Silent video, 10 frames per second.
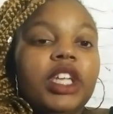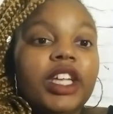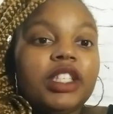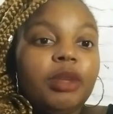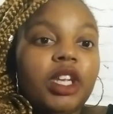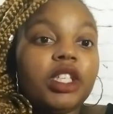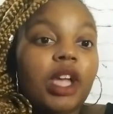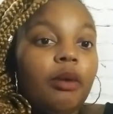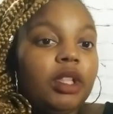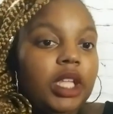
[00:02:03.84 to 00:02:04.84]
tests
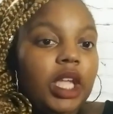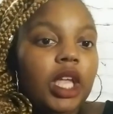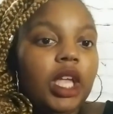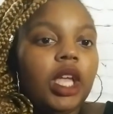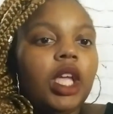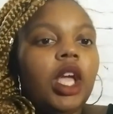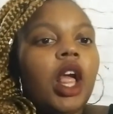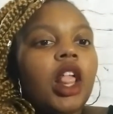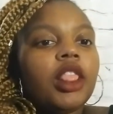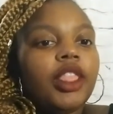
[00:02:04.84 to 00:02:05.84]
because I would think
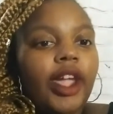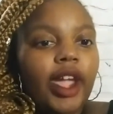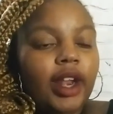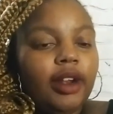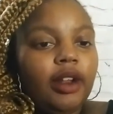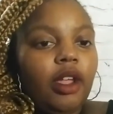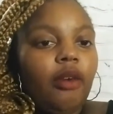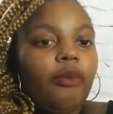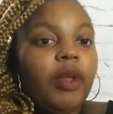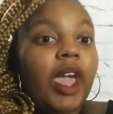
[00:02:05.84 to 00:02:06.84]
that
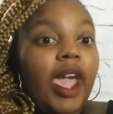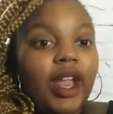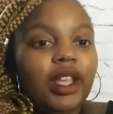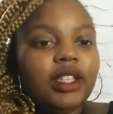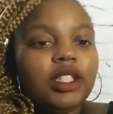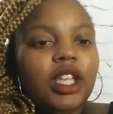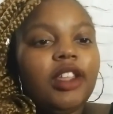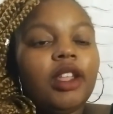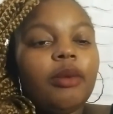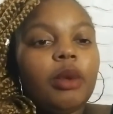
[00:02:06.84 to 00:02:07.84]
we had
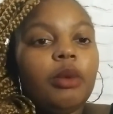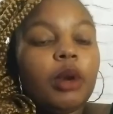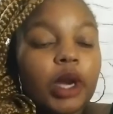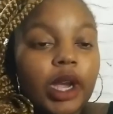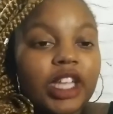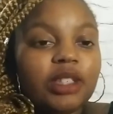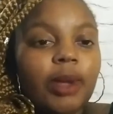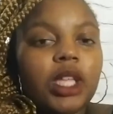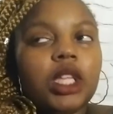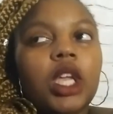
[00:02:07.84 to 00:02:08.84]
conceived and we were
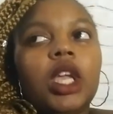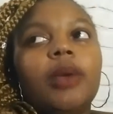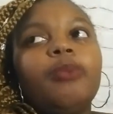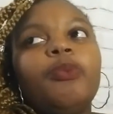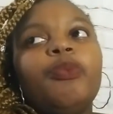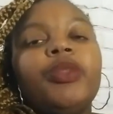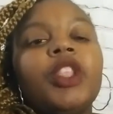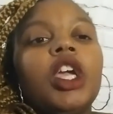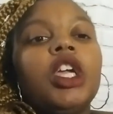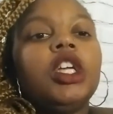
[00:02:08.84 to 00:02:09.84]
expecting,
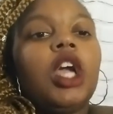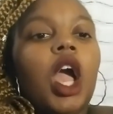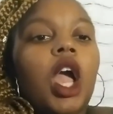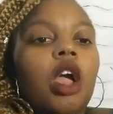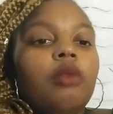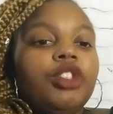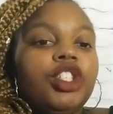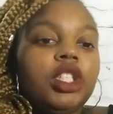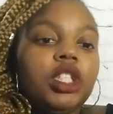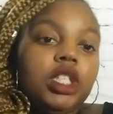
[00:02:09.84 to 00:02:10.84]

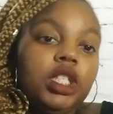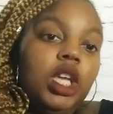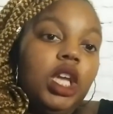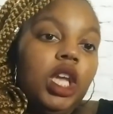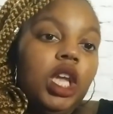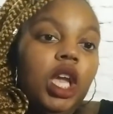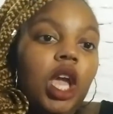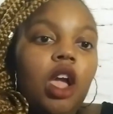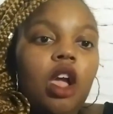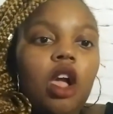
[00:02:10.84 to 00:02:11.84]
just to
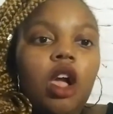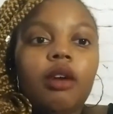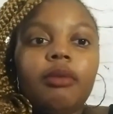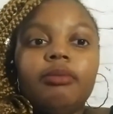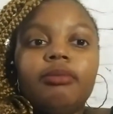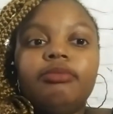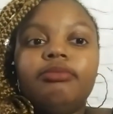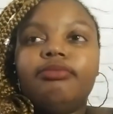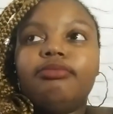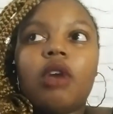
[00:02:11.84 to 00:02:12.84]
see
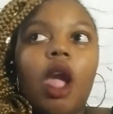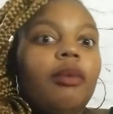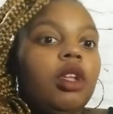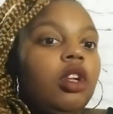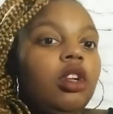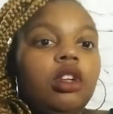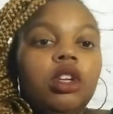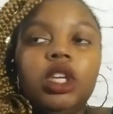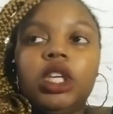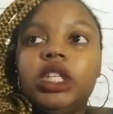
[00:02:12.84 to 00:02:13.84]
probably
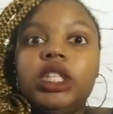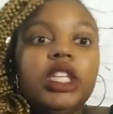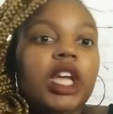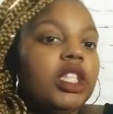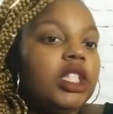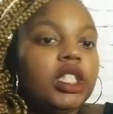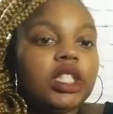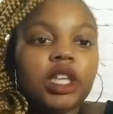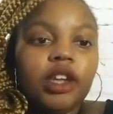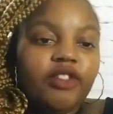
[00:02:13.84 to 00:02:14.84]

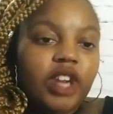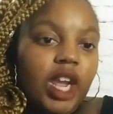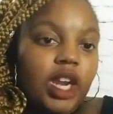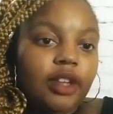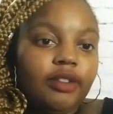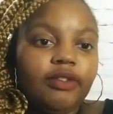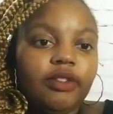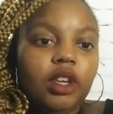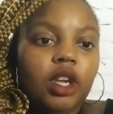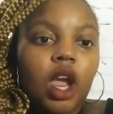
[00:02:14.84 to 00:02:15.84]
dozens of
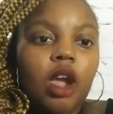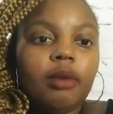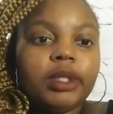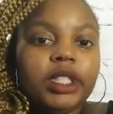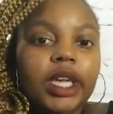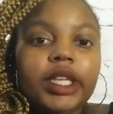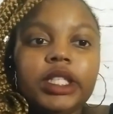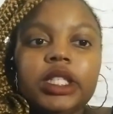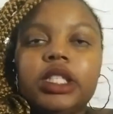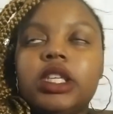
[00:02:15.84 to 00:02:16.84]
negative
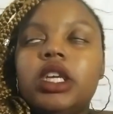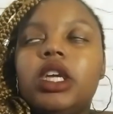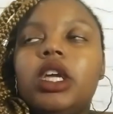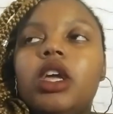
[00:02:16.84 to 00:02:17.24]
tests.